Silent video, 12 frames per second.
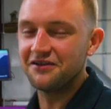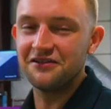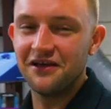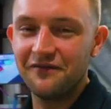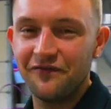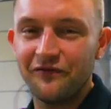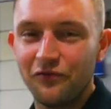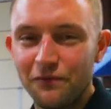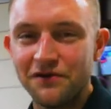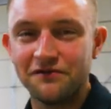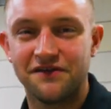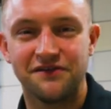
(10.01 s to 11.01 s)
in the life of a
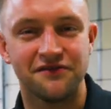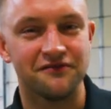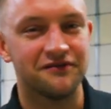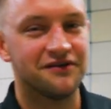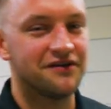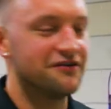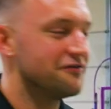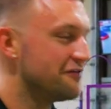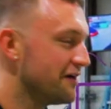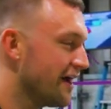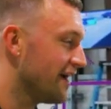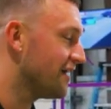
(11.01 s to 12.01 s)
window tinter
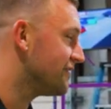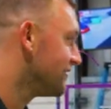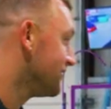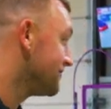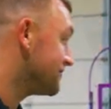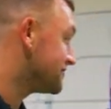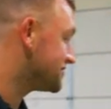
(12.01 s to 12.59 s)
here at the